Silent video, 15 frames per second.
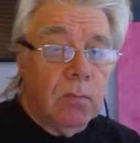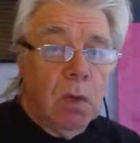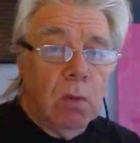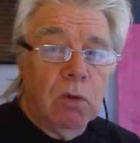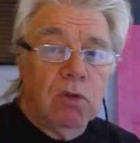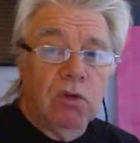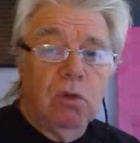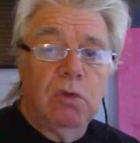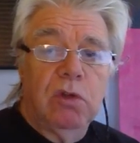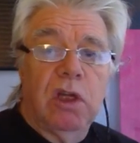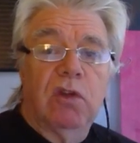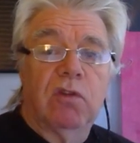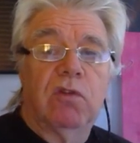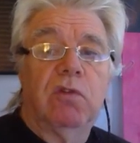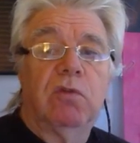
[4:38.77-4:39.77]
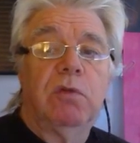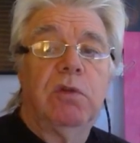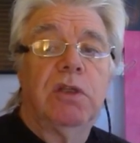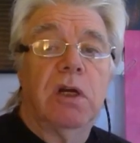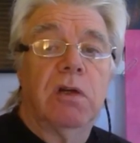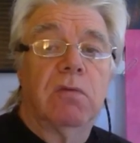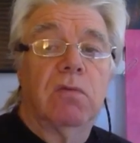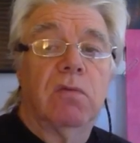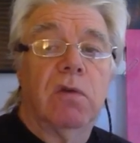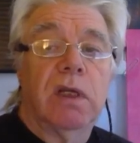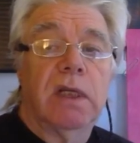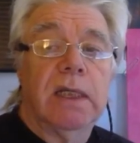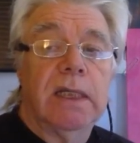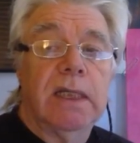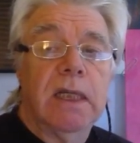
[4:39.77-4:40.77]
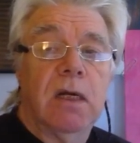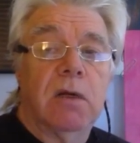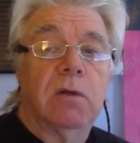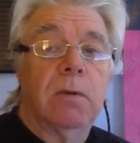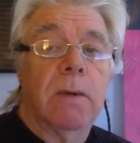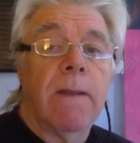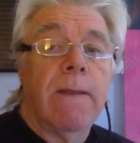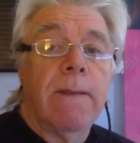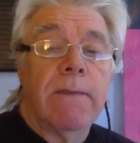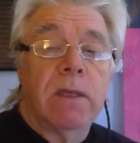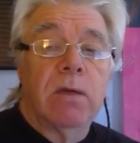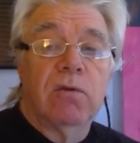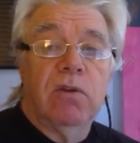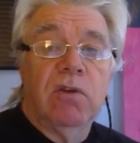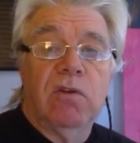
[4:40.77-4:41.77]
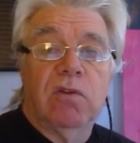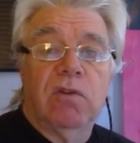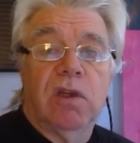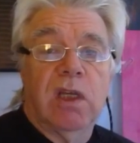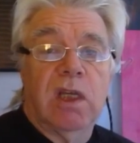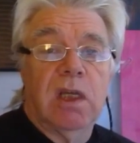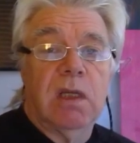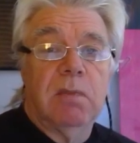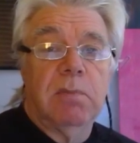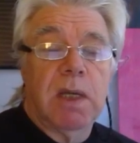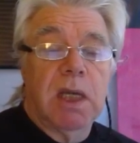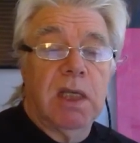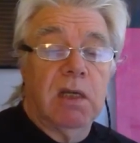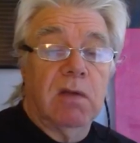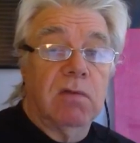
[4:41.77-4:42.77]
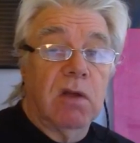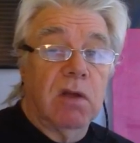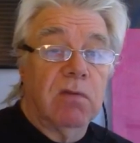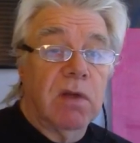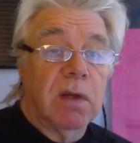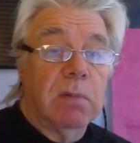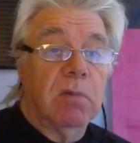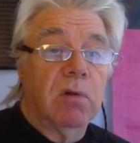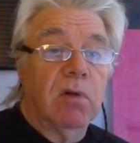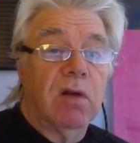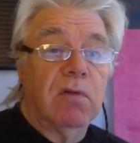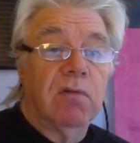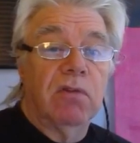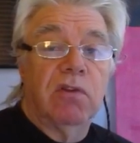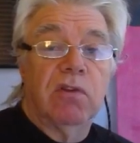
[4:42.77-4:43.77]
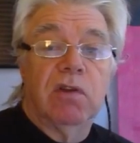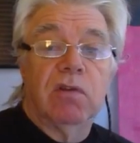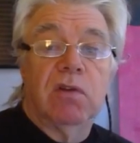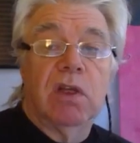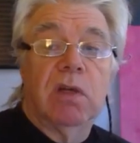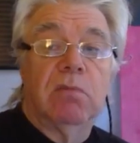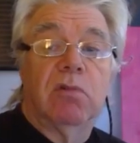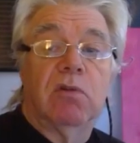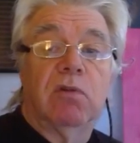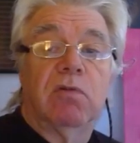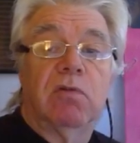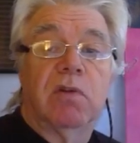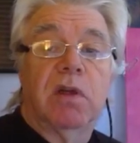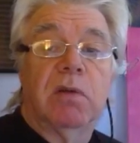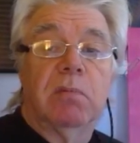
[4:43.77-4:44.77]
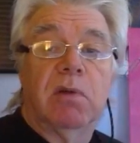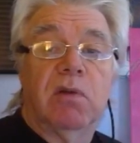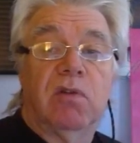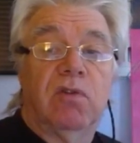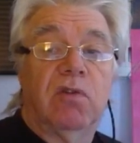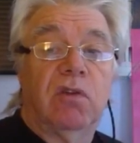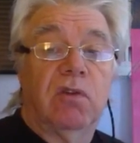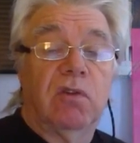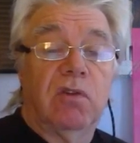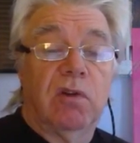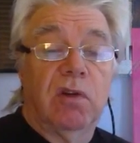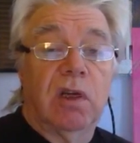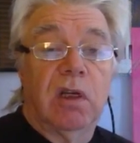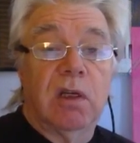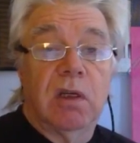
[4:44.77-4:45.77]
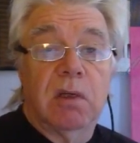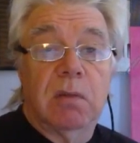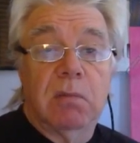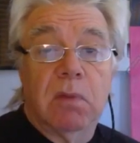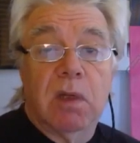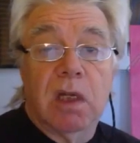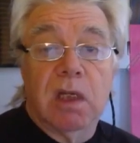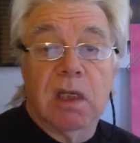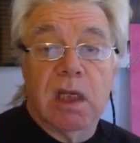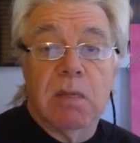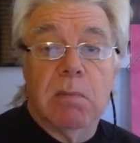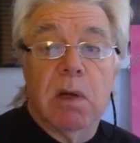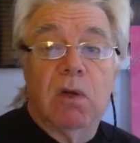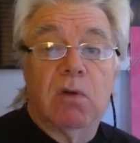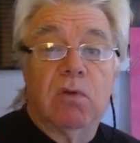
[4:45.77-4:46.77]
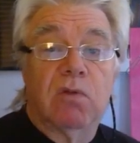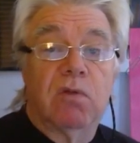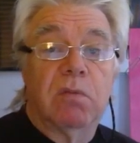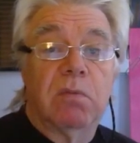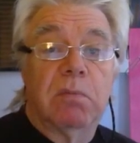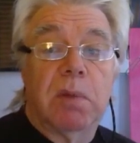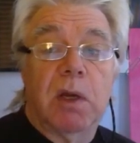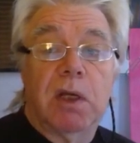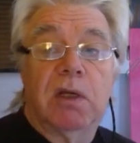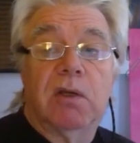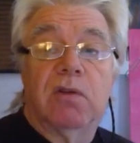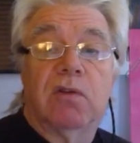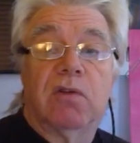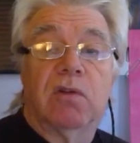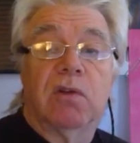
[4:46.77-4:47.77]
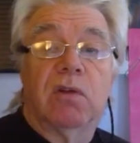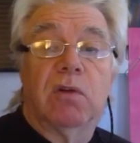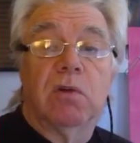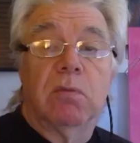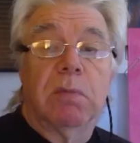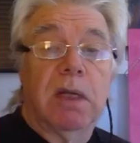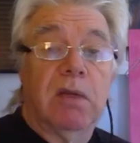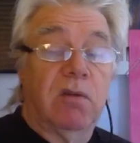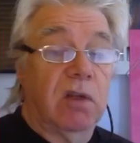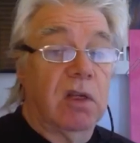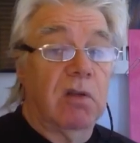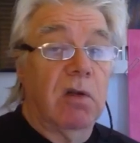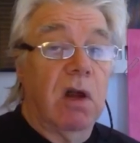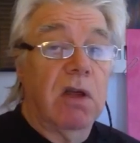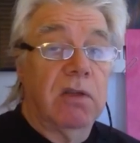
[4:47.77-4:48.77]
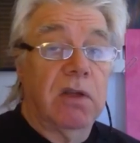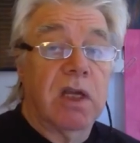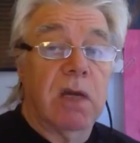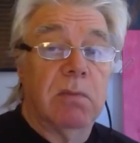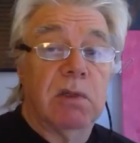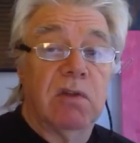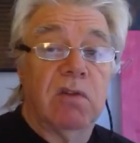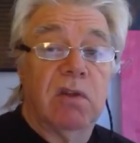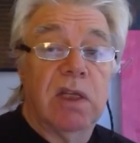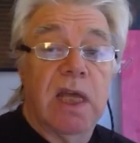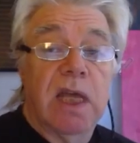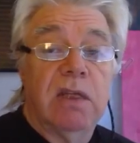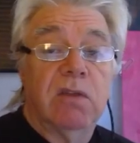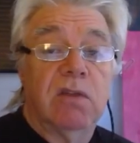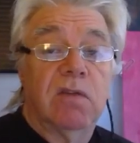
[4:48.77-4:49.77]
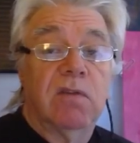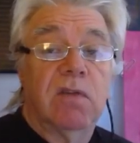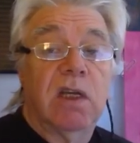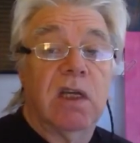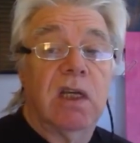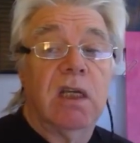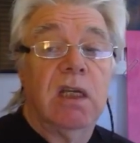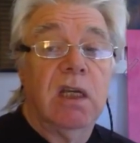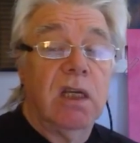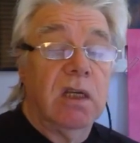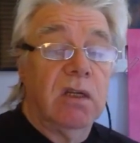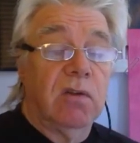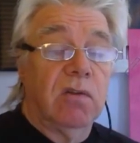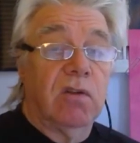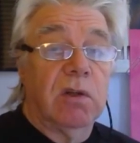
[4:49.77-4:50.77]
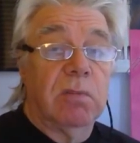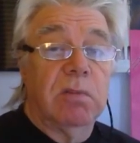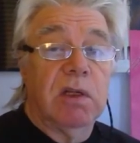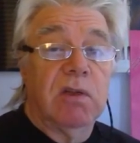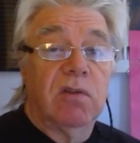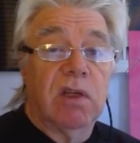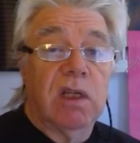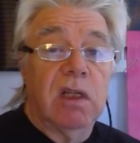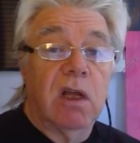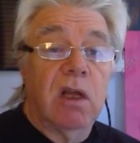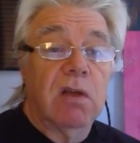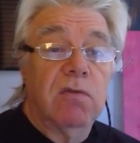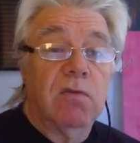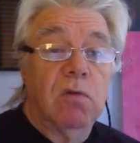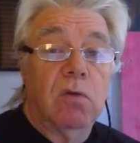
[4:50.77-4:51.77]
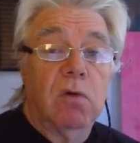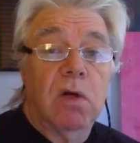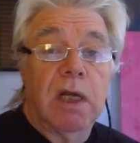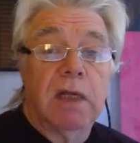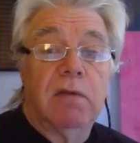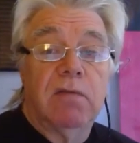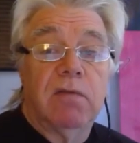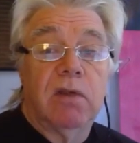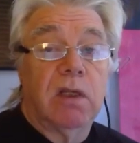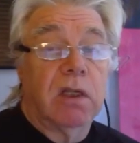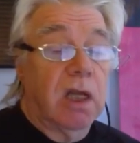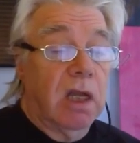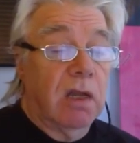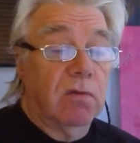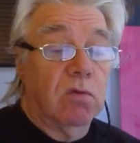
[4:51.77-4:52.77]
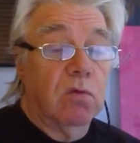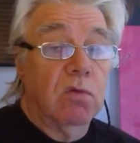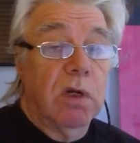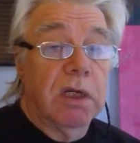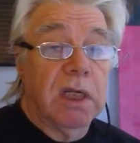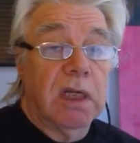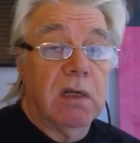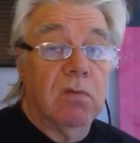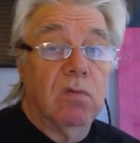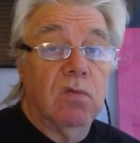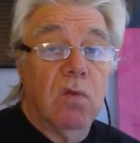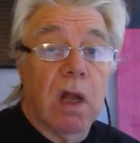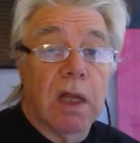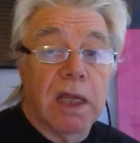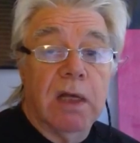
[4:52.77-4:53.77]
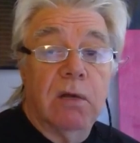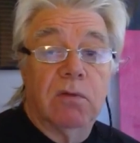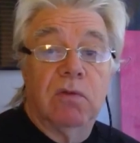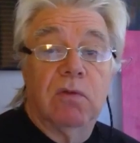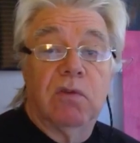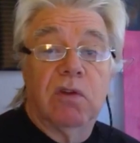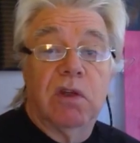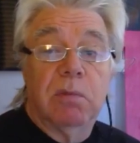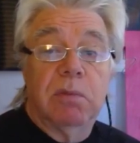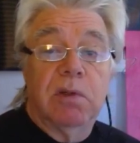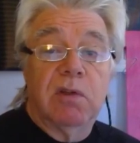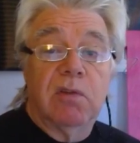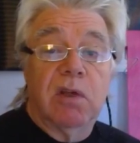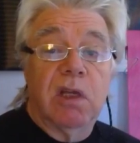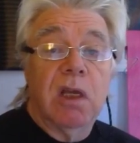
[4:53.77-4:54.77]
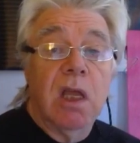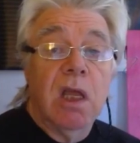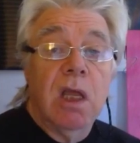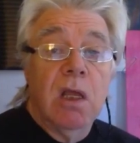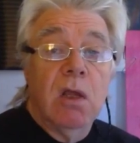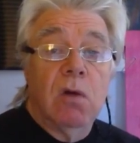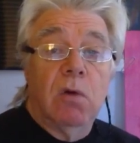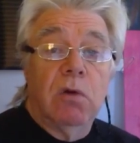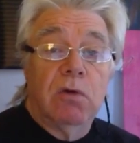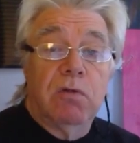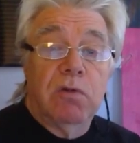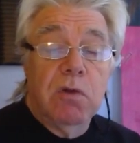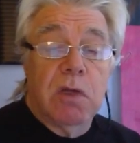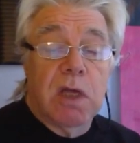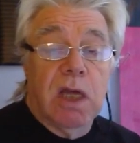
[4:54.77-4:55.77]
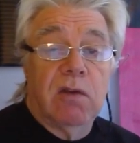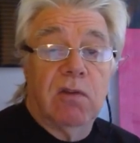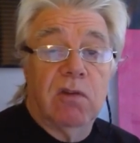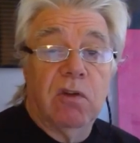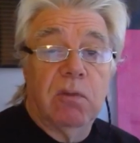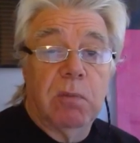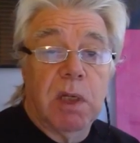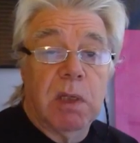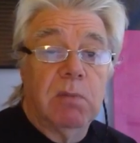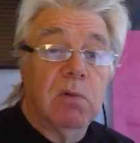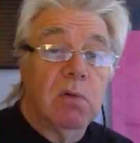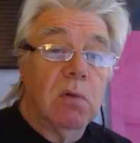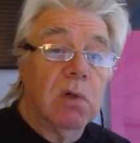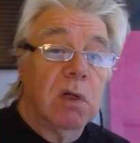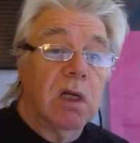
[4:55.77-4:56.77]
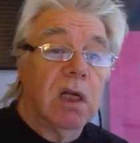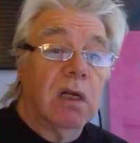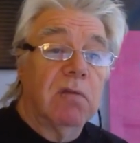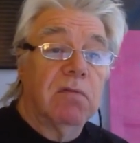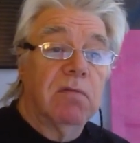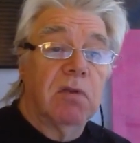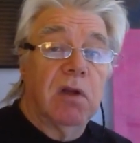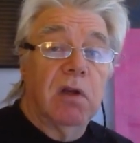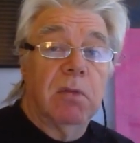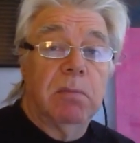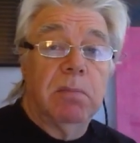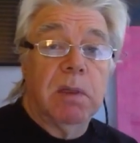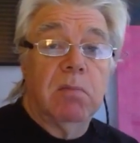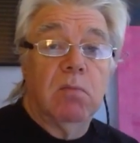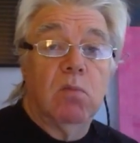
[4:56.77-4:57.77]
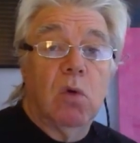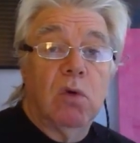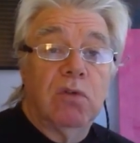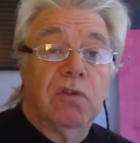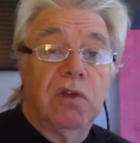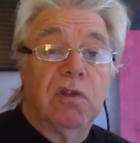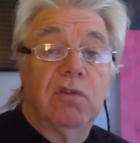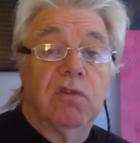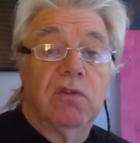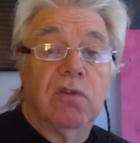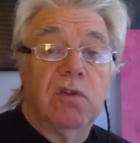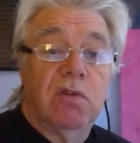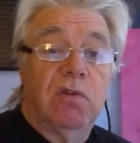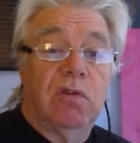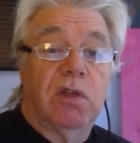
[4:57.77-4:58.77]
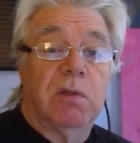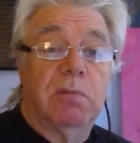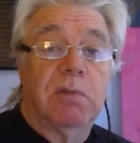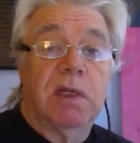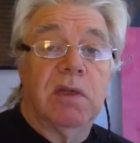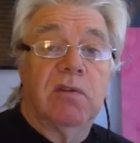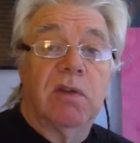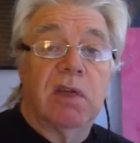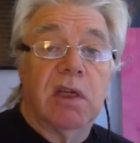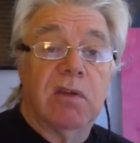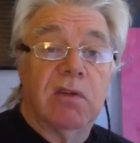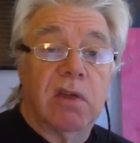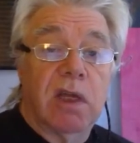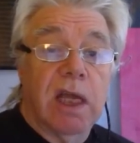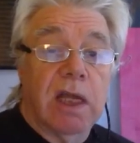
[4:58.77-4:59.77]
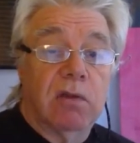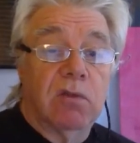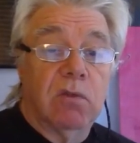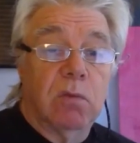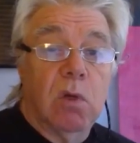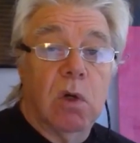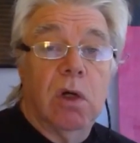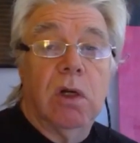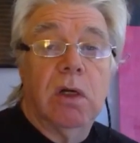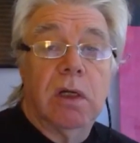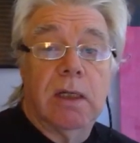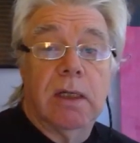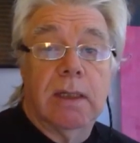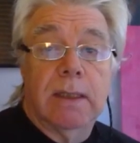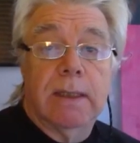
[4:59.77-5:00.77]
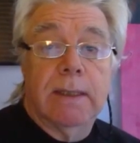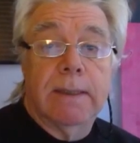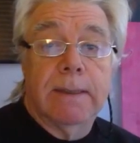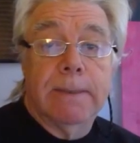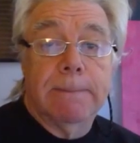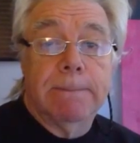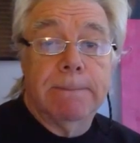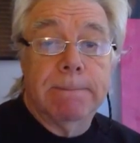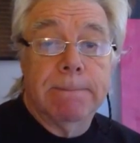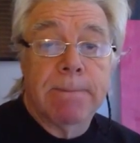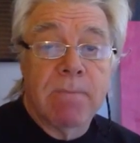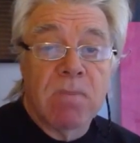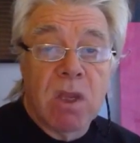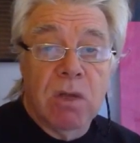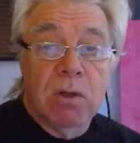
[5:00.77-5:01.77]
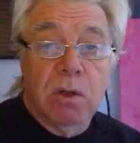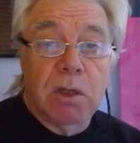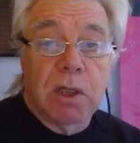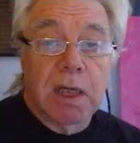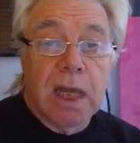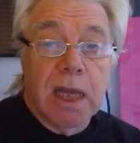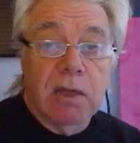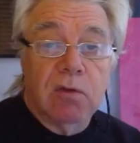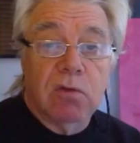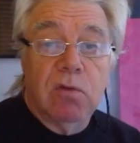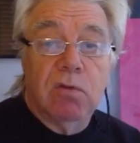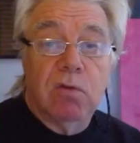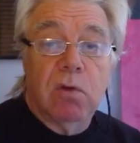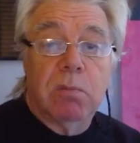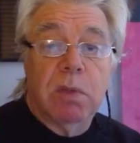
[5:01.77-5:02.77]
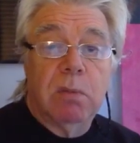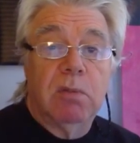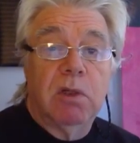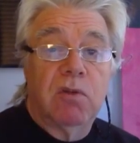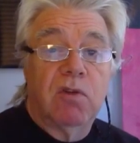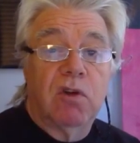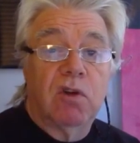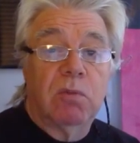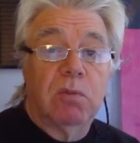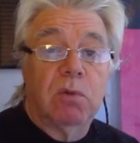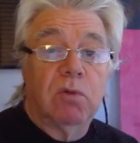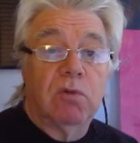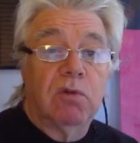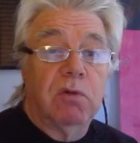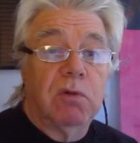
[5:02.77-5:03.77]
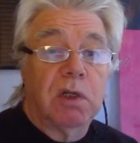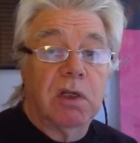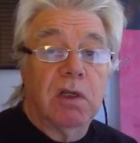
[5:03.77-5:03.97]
Well, the short answer is we don't really know. Now, since the beginning of November, I've received a number of messages and emails from bikers who basically are either coming to the end of their CBT life, or they have already run out of CBT, or in a few cases, people have been wanting to do CBT to get to work, and again, to avoid public transport during